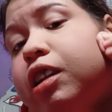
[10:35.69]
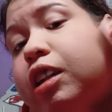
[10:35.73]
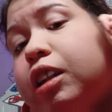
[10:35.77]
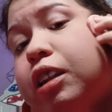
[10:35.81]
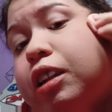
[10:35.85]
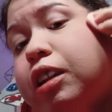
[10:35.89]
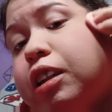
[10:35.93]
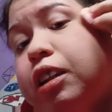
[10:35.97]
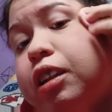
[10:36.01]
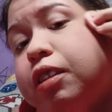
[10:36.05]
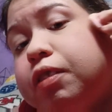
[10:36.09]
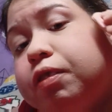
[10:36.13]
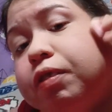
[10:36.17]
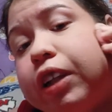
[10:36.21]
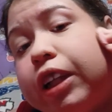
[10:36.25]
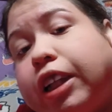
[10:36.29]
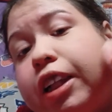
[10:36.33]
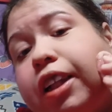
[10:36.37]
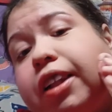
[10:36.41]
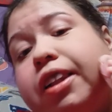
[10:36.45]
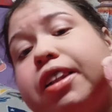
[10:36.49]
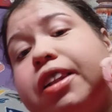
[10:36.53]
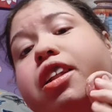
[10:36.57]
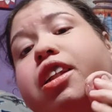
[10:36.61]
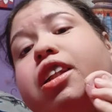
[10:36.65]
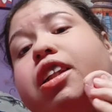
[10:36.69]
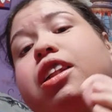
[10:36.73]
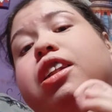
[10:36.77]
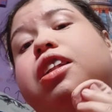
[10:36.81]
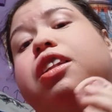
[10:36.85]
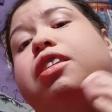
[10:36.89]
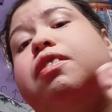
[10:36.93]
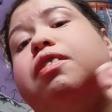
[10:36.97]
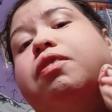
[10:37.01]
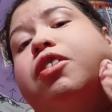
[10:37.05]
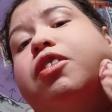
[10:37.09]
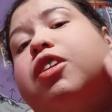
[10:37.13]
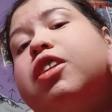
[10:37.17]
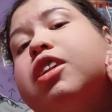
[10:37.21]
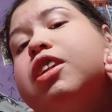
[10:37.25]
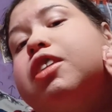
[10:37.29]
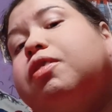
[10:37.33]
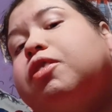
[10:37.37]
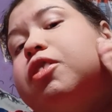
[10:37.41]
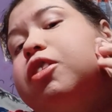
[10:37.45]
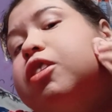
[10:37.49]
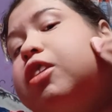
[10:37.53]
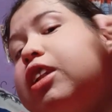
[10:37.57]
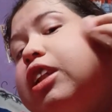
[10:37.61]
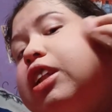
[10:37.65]
is making it more
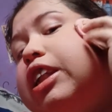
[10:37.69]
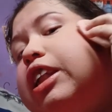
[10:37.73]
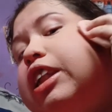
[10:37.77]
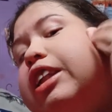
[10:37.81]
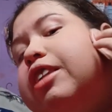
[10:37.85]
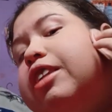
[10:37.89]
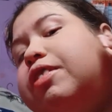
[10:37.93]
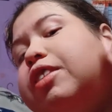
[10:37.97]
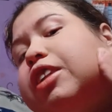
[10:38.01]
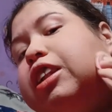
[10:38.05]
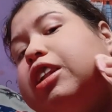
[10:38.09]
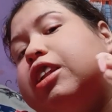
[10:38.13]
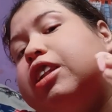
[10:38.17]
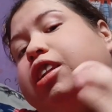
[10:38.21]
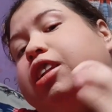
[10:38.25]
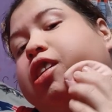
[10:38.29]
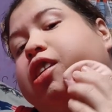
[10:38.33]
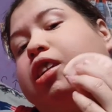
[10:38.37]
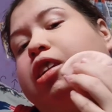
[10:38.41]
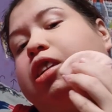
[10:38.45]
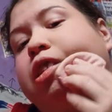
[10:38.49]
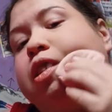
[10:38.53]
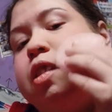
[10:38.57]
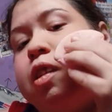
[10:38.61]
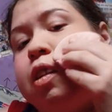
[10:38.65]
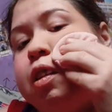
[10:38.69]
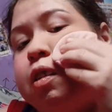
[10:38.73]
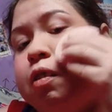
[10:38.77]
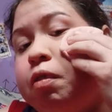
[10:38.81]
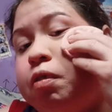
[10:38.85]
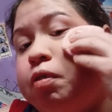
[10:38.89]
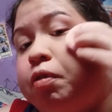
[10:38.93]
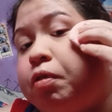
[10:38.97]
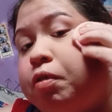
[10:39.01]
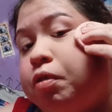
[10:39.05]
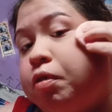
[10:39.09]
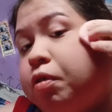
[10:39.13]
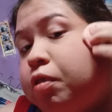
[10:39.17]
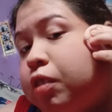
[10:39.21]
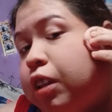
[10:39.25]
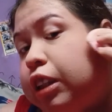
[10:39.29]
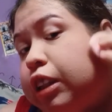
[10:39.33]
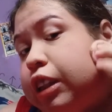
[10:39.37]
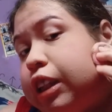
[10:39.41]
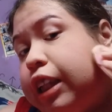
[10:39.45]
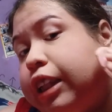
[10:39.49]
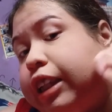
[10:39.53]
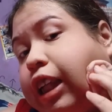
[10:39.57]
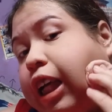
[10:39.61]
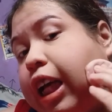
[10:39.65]
even
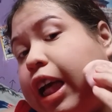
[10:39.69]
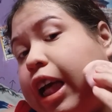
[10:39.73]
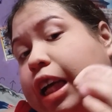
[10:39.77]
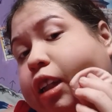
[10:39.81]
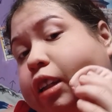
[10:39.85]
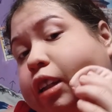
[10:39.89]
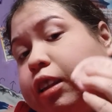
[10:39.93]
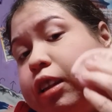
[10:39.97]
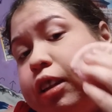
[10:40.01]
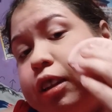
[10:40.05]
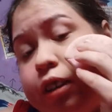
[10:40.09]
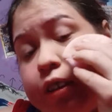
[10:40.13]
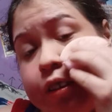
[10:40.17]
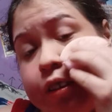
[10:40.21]
as I can.